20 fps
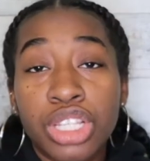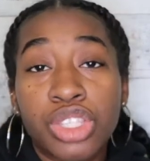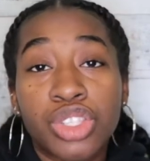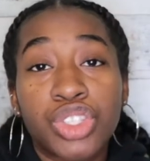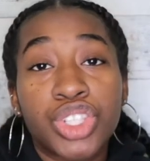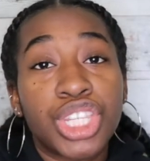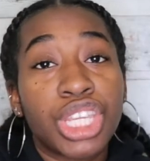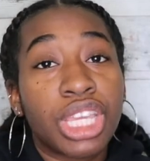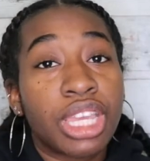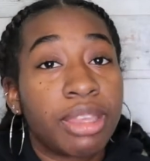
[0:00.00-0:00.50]

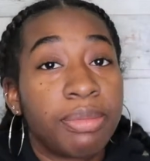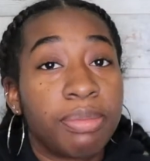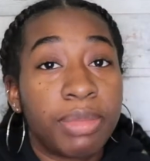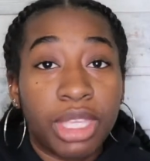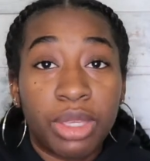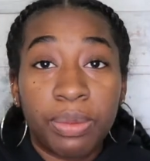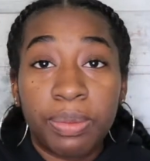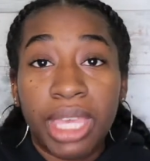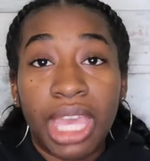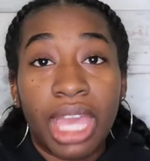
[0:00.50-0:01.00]
so she could
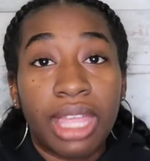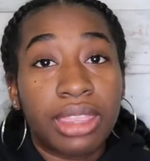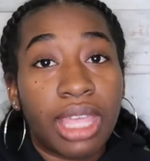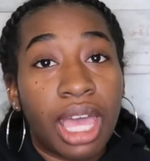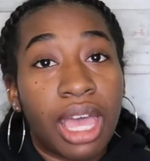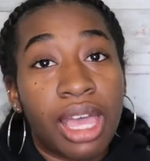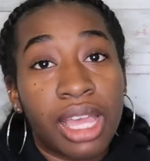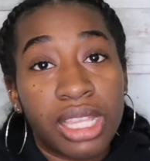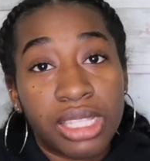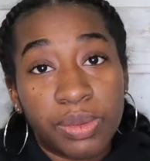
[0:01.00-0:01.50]
meet me at the
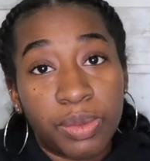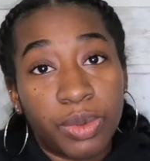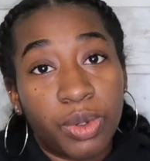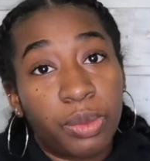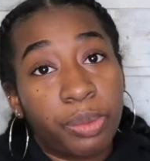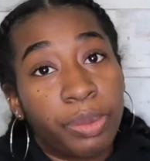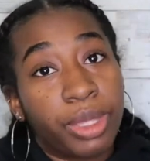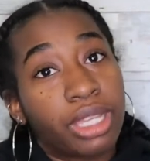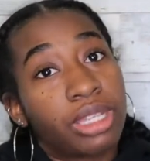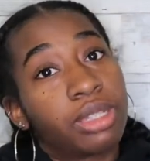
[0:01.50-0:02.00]

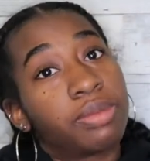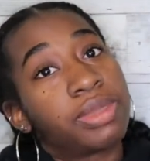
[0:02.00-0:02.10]
hospital pick